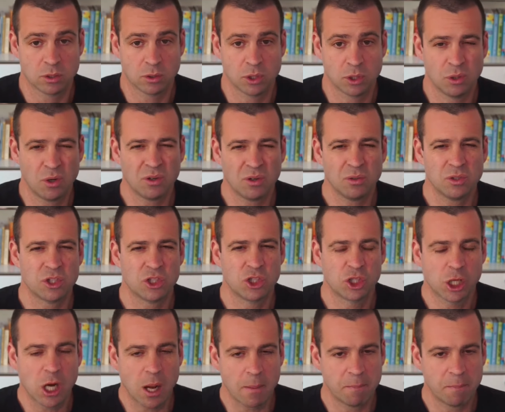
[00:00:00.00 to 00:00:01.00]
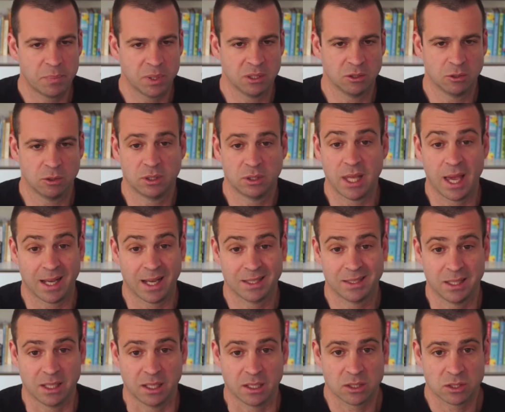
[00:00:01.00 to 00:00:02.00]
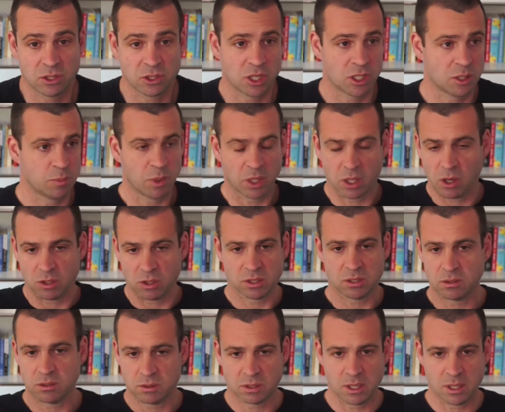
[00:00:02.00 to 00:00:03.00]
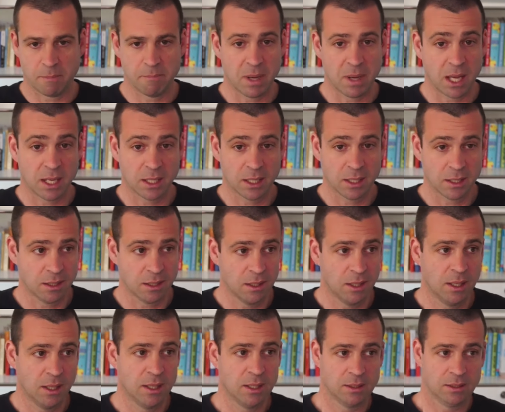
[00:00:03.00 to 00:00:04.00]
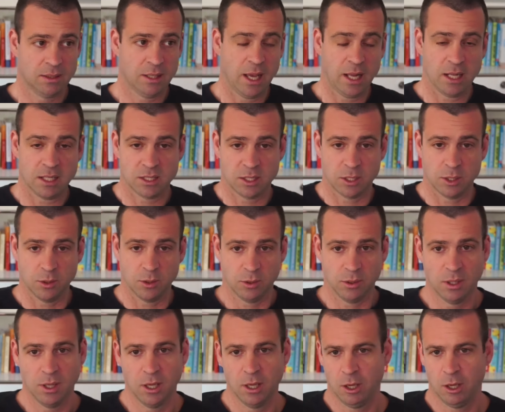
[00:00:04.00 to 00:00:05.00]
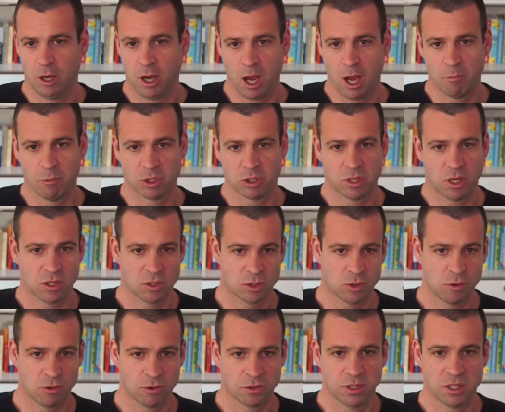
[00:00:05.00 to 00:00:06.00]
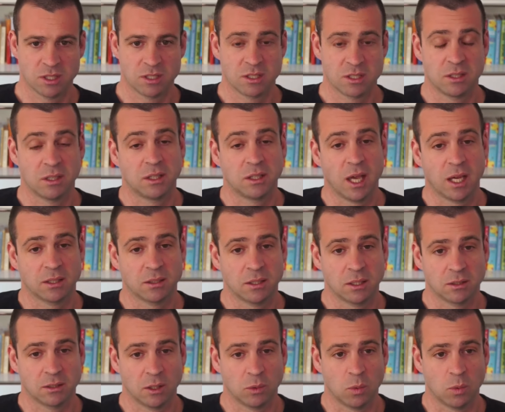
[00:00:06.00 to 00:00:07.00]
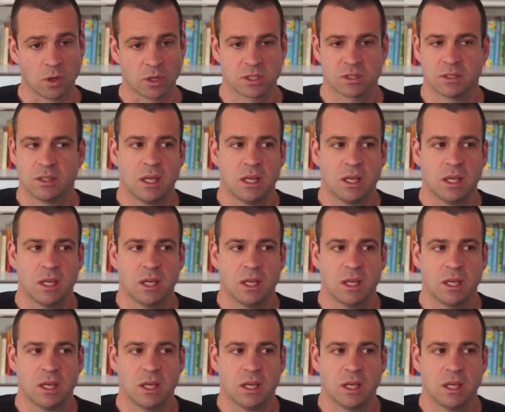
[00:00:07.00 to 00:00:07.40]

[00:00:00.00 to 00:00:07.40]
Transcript: So you don't jump into tactics just because somebody tells you, I'm a sales guru, this is the tactic that works.